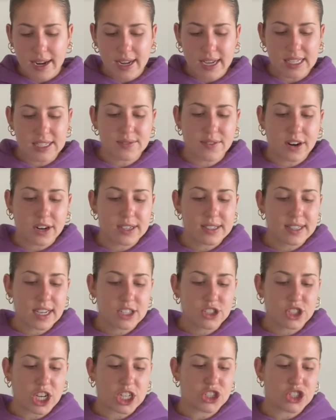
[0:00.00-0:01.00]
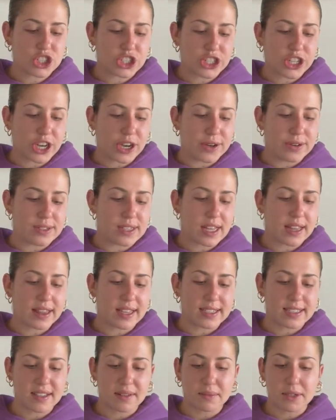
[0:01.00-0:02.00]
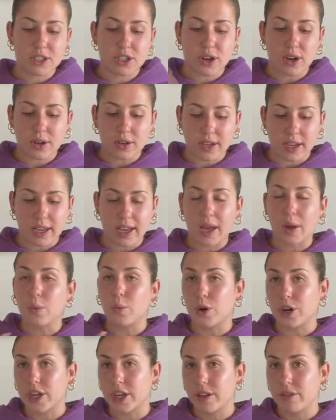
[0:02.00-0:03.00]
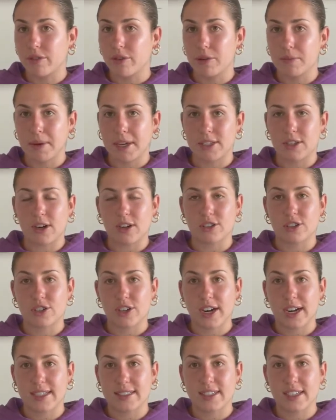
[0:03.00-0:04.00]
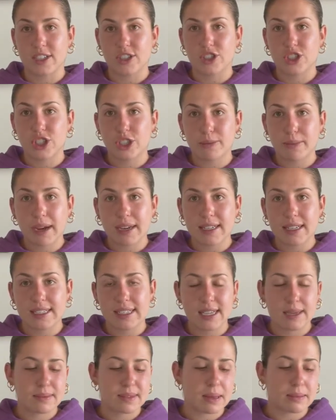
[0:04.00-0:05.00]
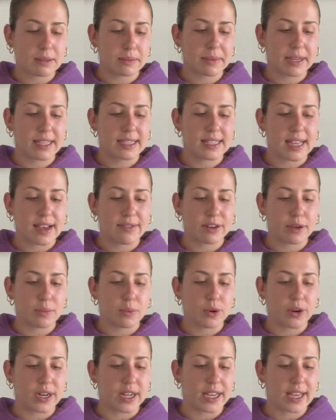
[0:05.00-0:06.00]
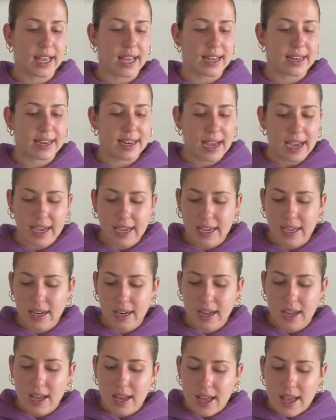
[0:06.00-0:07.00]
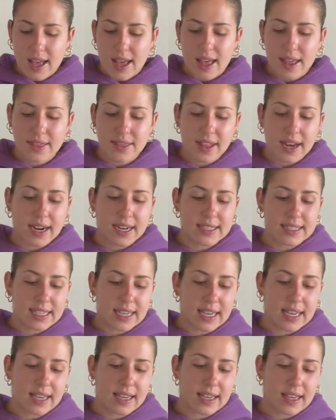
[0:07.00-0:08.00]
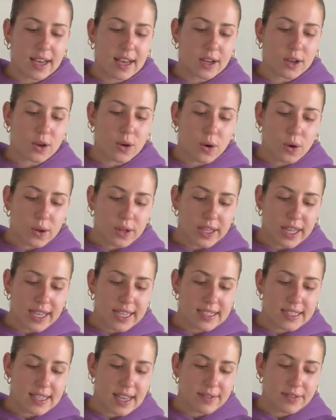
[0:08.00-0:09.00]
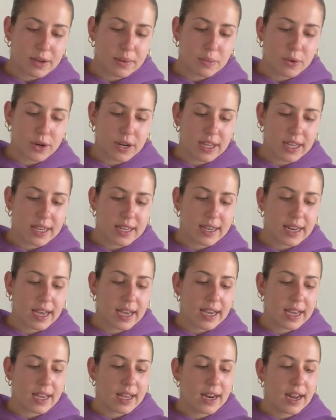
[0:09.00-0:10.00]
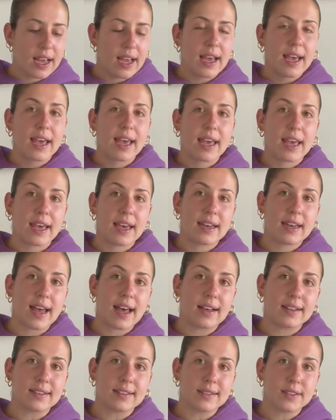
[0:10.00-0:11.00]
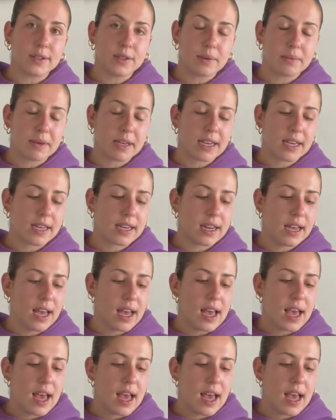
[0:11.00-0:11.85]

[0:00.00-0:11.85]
as far as digestion goes and things I've been talking and working through with my doctor, I take 2 magnesium supplements every morning and night. And then I take a Colace every morning and night and L-glutamine